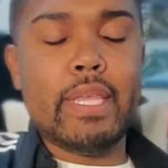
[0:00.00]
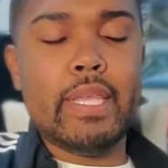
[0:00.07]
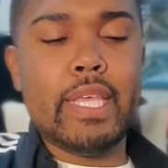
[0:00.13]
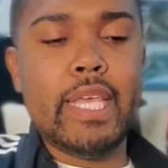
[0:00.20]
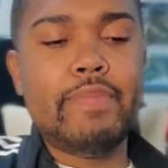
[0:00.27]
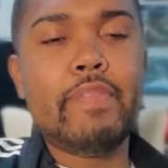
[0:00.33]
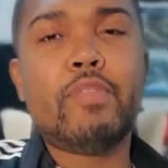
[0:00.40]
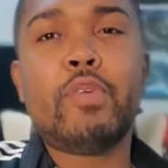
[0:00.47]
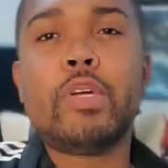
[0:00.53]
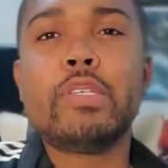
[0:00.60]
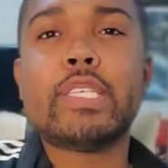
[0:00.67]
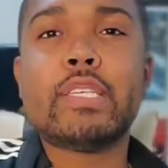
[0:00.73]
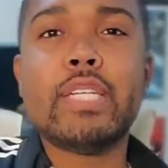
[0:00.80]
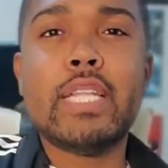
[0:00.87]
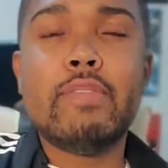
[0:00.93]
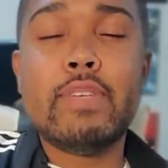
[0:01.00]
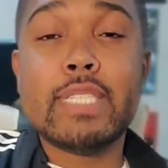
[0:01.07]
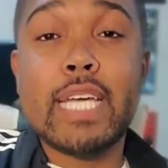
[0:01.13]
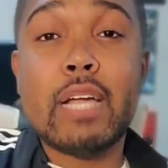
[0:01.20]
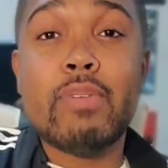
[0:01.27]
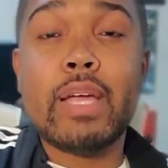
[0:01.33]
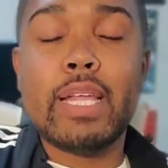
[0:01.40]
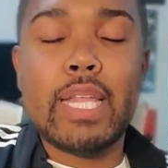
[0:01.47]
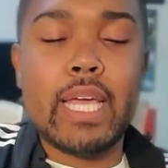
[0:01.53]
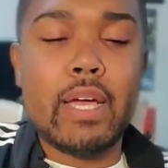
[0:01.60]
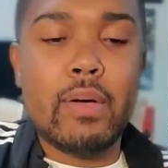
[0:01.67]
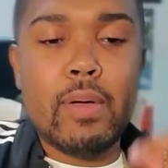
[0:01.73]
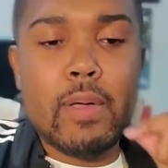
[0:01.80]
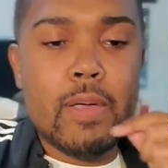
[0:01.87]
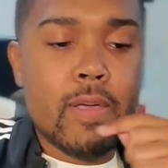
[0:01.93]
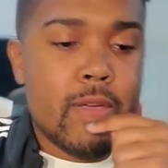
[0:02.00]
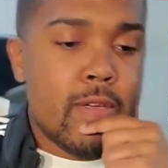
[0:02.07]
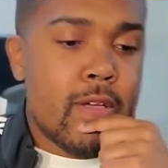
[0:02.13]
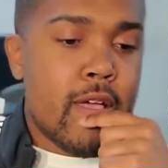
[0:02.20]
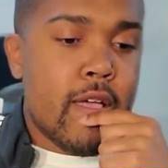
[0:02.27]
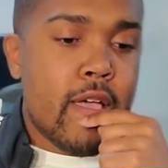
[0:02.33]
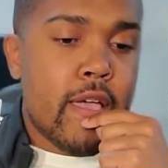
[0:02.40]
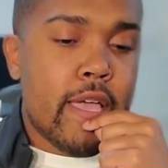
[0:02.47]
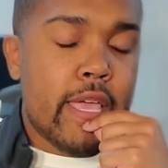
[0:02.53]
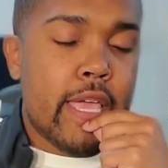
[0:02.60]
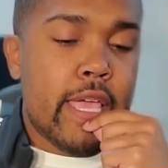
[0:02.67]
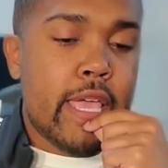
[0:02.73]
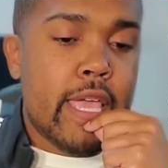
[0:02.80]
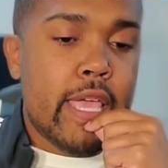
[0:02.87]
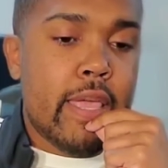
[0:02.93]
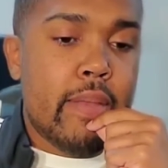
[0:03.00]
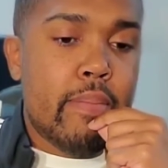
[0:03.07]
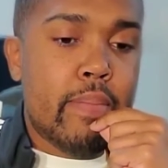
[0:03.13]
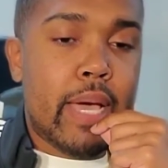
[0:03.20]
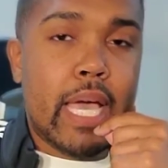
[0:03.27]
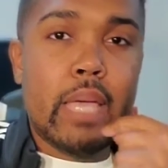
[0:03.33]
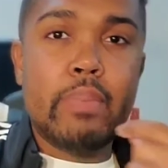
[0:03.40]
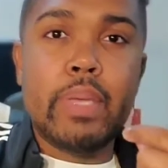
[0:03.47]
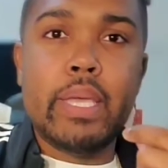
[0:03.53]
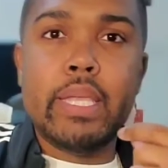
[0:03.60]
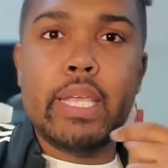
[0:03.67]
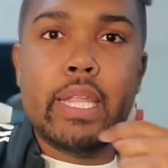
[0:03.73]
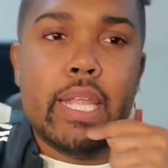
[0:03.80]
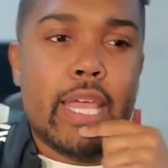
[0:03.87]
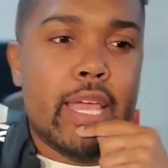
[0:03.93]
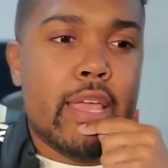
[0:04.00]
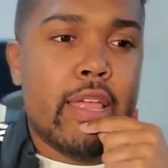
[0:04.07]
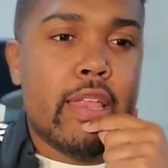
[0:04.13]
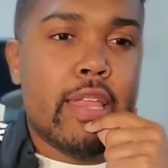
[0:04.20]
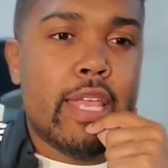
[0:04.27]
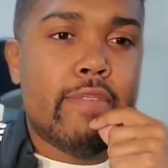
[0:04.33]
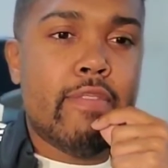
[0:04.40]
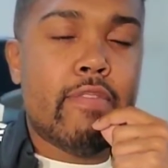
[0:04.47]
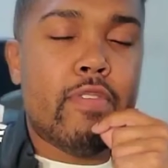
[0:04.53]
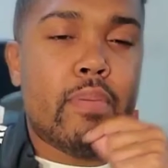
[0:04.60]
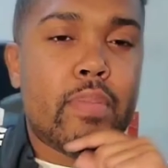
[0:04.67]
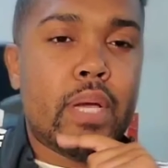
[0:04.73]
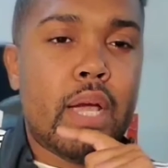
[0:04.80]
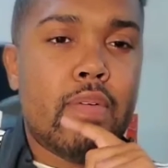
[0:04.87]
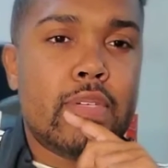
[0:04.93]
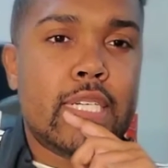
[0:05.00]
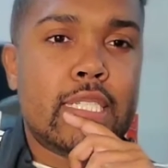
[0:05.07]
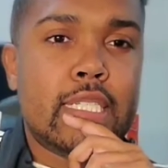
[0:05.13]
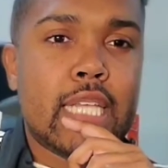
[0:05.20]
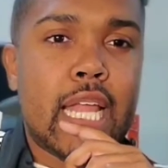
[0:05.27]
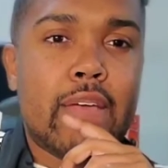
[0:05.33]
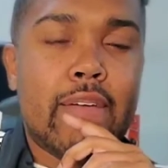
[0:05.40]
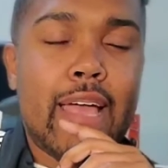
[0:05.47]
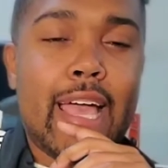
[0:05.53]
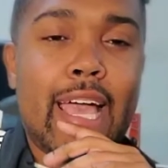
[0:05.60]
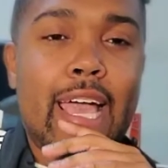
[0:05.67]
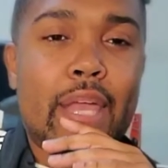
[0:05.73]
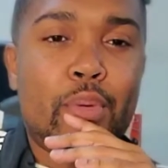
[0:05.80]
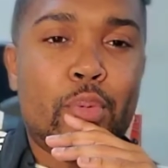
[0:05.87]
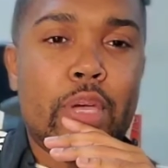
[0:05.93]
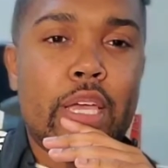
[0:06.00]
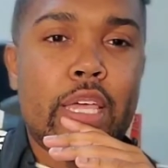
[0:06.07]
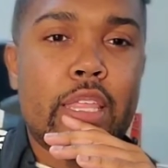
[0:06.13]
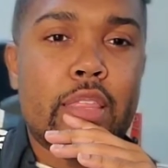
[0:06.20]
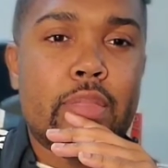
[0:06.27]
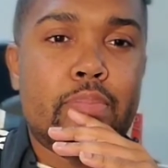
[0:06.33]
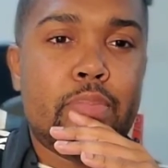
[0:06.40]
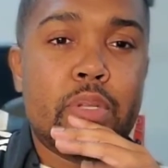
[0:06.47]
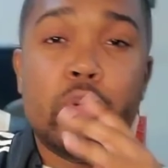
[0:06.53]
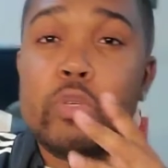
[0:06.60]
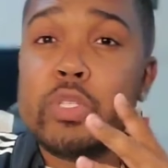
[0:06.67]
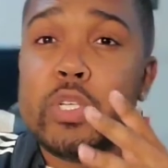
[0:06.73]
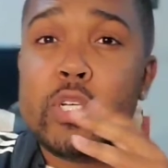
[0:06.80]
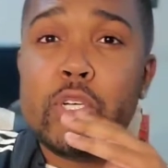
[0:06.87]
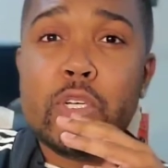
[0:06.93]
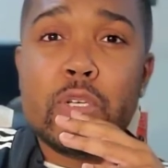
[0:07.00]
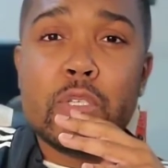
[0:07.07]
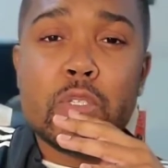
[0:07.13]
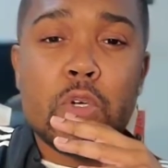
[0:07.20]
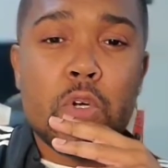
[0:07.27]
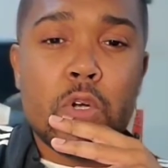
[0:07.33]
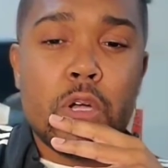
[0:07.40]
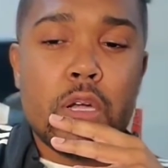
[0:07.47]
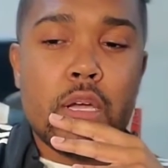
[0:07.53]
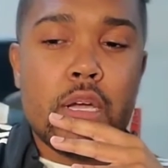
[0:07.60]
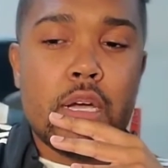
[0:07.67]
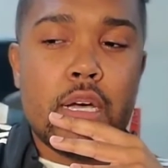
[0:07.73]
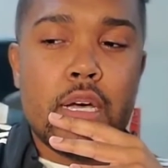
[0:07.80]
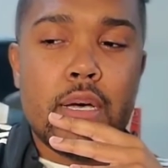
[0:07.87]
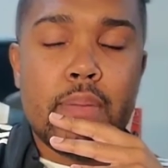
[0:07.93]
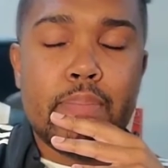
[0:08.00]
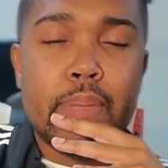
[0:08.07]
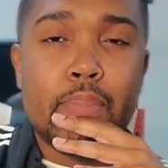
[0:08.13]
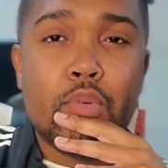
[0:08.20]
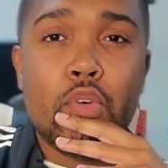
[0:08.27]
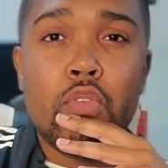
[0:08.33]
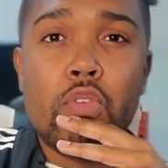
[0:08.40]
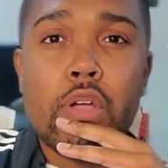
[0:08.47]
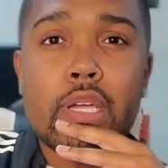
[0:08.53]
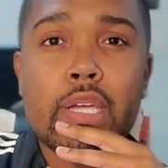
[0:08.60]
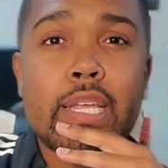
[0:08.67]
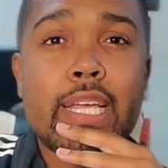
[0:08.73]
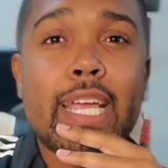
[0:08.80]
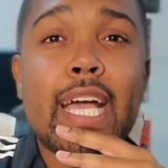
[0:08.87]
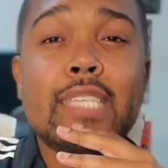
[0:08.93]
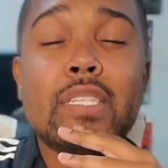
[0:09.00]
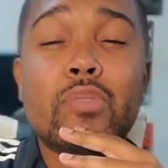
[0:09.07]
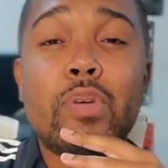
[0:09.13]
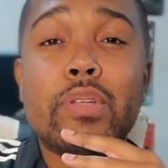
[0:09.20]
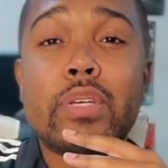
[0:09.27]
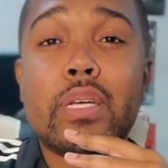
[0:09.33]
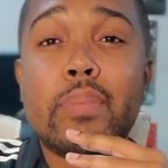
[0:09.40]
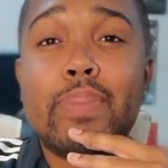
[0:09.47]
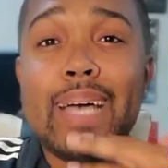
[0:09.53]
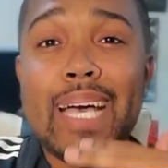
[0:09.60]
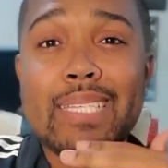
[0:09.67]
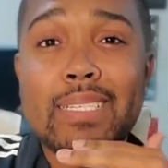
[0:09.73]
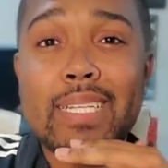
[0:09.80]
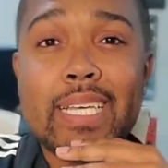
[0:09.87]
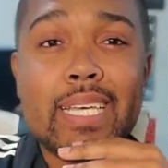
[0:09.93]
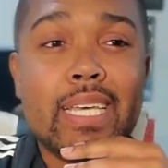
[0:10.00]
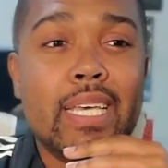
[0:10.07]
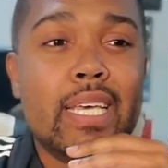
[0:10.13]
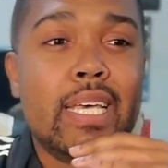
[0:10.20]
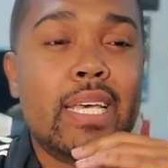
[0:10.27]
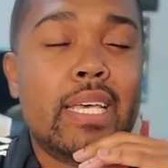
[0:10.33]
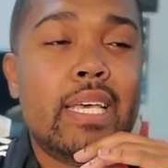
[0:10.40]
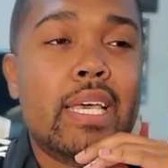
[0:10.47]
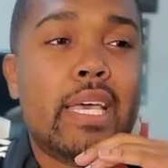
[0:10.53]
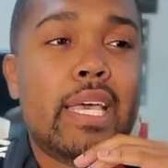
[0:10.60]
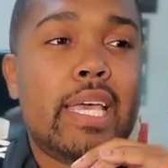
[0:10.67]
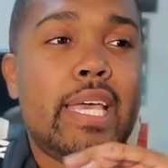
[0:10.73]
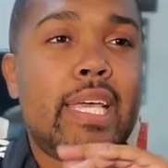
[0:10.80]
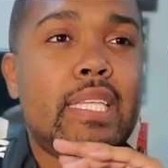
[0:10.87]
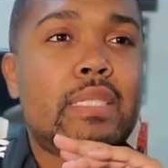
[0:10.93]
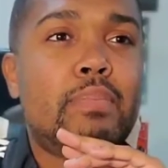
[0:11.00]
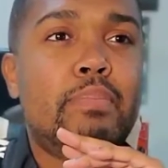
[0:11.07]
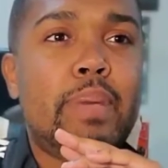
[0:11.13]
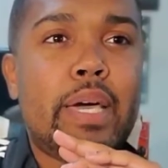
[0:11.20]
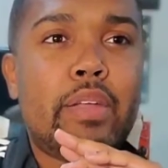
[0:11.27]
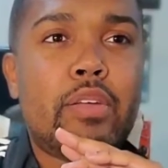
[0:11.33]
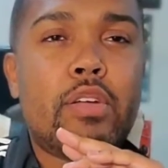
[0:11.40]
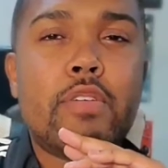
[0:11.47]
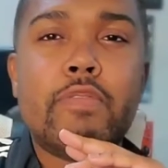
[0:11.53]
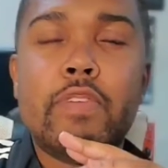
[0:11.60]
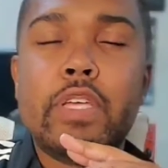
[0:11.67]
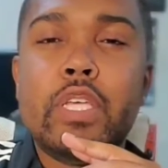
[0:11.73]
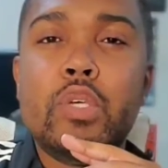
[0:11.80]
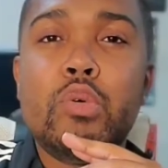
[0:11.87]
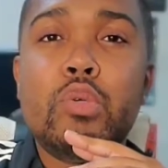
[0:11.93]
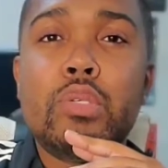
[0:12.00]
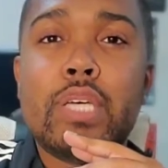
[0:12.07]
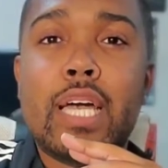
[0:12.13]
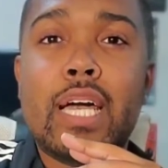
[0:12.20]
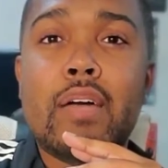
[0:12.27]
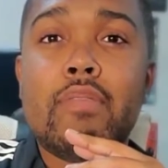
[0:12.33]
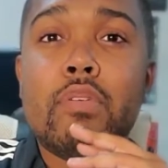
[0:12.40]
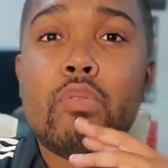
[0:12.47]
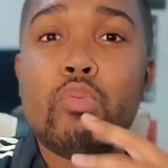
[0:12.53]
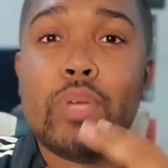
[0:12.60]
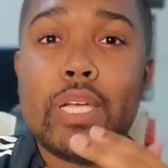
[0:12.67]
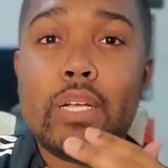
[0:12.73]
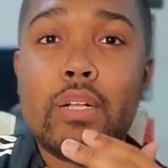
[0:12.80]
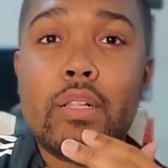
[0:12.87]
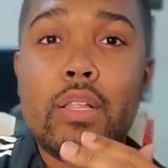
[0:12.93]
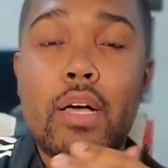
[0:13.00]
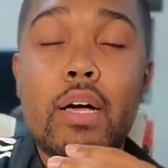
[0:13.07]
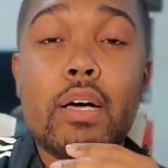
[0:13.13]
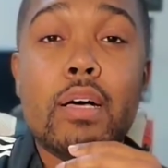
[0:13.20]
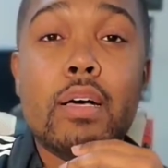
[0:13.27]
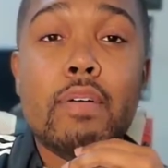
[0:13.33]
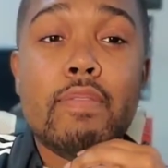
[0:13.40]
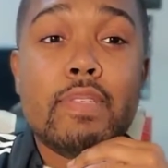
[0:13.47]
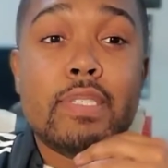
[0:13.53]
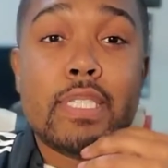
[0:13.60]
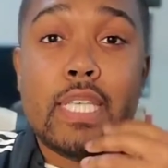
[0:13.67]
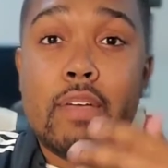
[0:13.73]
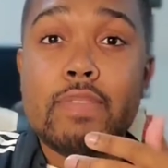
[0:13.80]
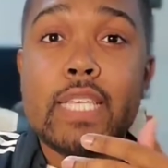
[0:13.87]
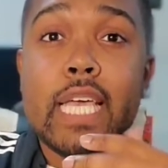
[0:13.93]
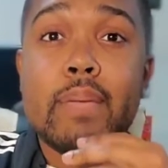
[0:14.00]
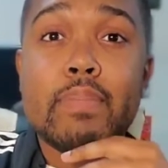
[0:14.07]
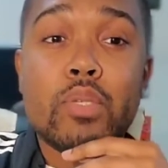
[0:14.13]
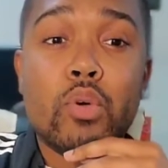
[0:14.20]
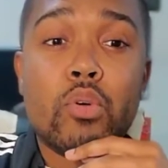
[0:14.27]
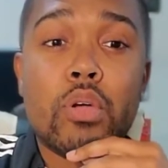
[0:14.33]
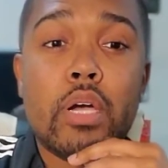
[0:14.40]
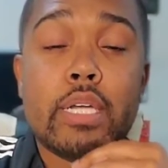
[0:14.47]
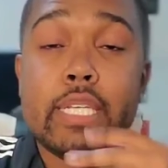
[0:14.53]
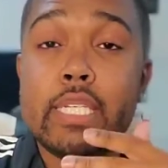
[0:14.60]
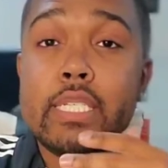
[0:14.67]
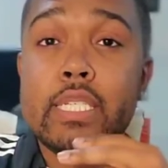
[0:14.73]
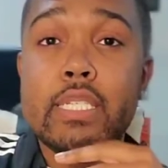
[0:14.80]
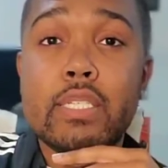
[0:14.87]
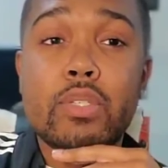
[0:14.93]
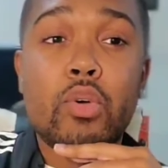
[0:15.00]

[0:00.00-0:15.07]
even for where your skill level is at right now, in my opinion, and even from conversations that I've had with producers or people who work in a cast and director capacity, it's better for you to have a reel of self-tapes or auditions